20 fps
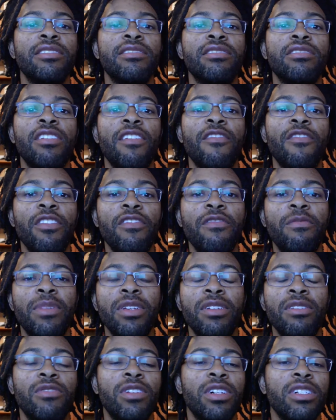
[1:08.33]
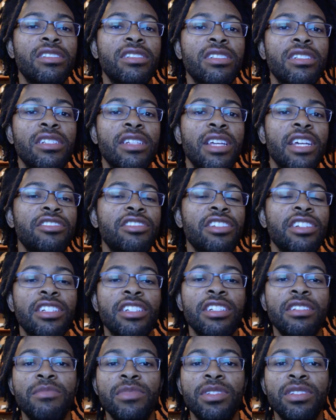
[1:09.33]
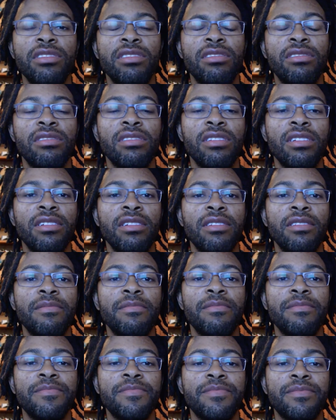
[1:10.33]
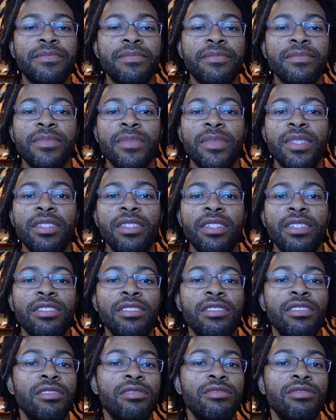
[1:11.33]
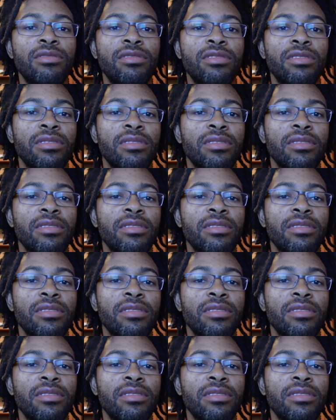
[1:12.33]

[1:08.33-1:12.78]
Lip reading: So if you've been watching H.A. Goodman's news,